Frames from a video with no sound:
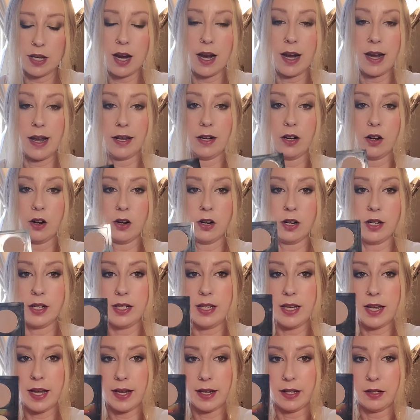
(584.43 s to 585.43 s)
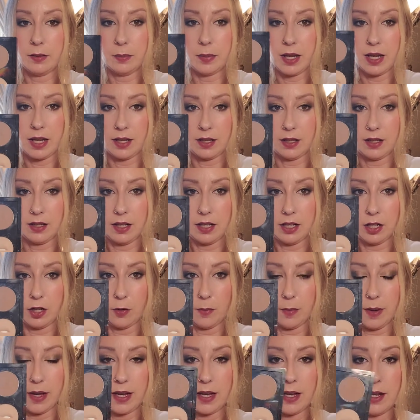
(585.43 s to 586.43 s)
I had already had pan in
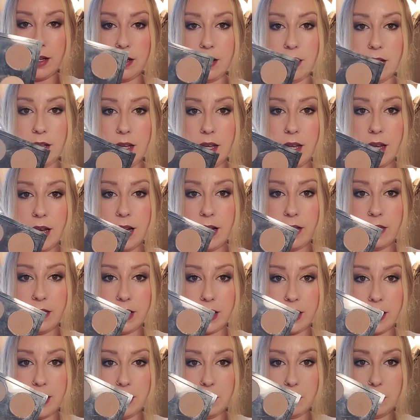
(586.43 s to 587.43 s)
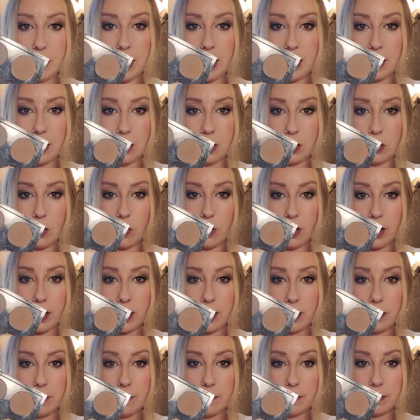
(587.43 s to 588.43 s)
Omega, and then I hit pan in Cork.